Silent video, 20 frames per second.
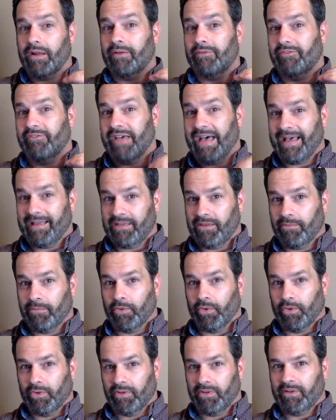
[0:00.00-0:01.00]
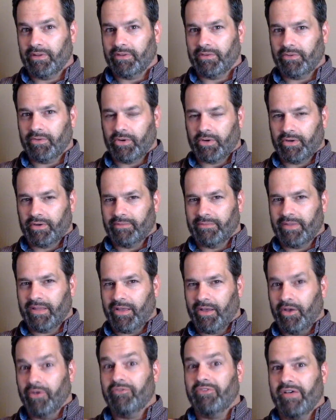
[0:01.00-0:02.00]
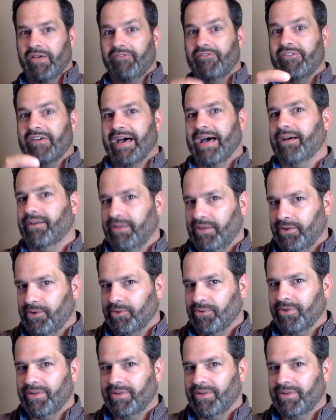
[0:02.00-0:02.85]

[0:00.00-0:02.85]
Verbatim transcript: valuable or of value.